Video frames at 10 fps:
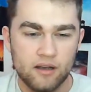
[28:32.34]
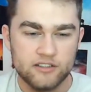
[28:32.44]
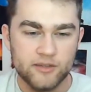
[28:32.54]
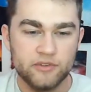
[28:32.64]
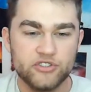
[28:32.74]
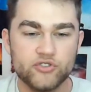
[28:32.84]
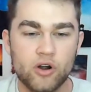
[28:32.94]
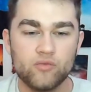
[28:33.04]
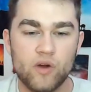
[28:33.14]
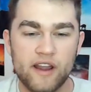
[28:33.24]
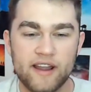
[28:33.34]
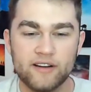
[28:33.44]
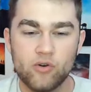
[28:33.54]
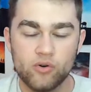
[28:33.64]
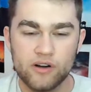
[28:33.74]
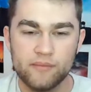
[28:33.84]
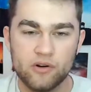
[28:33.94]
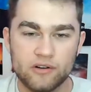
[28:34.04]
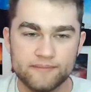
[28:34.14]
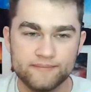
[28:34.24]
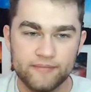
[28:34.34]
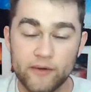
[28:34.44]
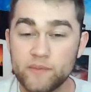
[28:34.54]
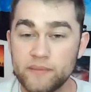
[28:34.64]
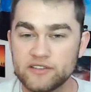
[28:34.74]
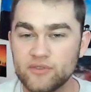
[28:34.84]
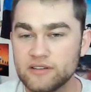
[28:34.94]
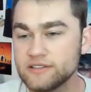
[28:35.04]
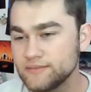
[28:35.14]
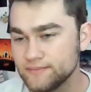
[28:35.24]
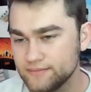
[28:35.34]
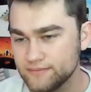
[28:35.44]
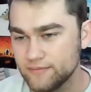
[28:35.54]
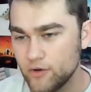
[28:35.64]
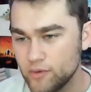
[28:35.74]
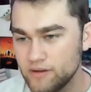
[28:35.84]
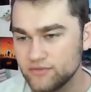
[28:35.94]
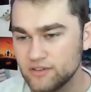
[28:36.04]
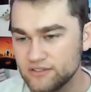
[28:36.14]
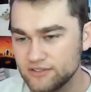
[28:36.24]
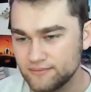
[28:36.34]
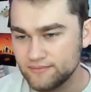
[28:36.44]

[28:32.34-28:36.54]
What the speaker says: Someone should draw Rey and Korra at a bar. They would be best friends. They would be best friends.